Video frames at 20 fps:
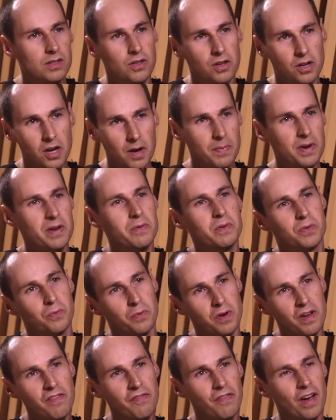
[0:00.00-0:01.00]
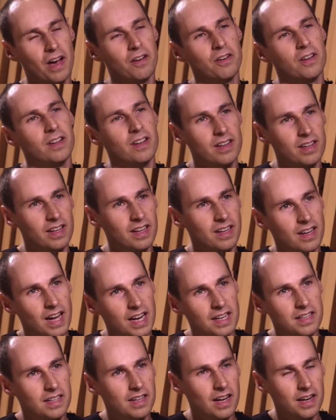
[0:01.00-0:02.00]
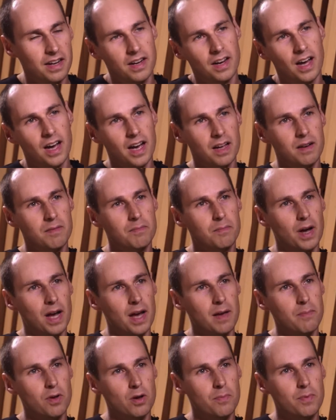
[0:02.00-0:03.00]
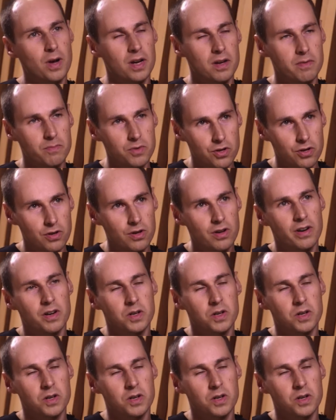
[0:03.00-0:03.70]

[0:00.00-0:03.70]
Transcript: So the company was refounded in 1999 by Bill Putnam Jr.